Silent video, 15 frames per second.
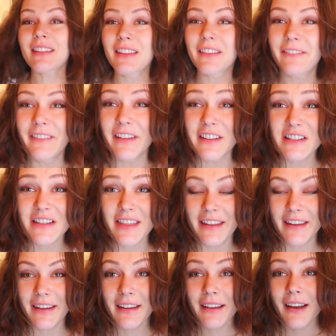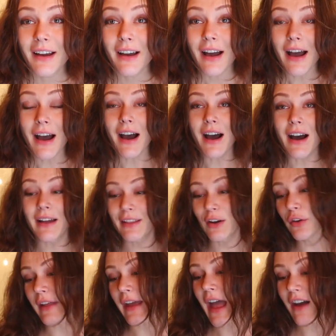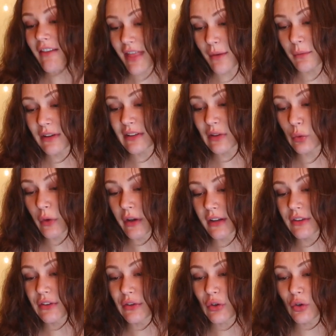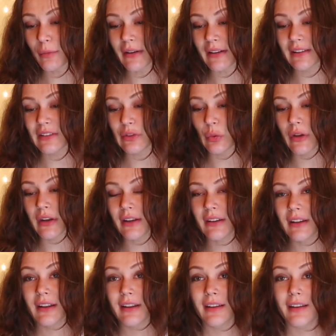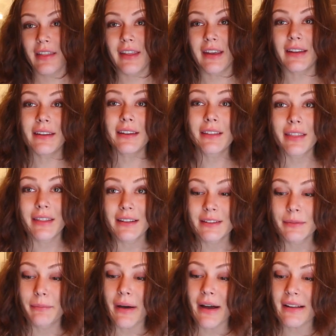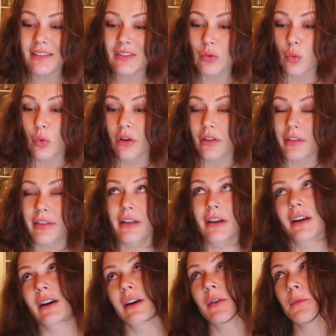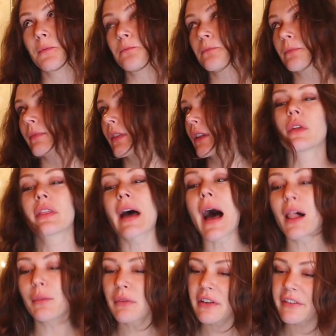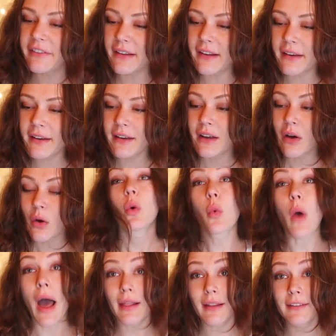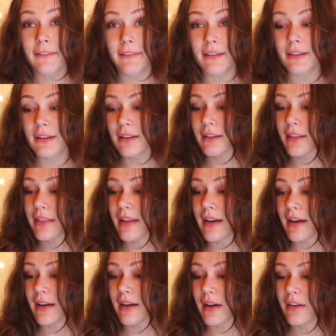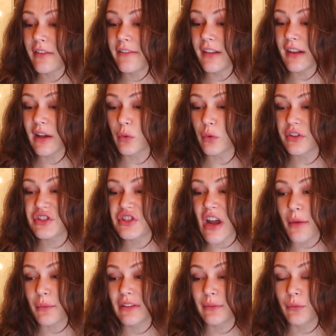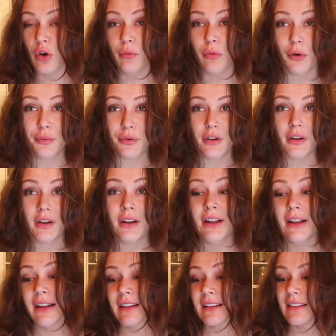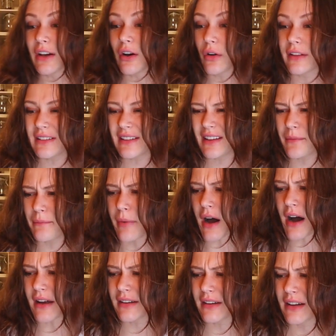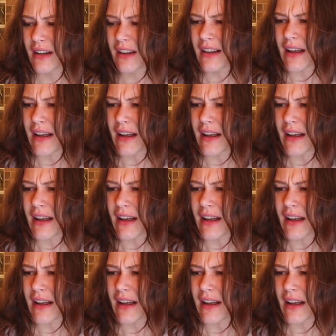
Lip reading: is the Finnish thing, though they have them in Sweden too, but in Sweden they eat these buns with almond filling, while in Finland the filling with jam is more popular. So this is a bun.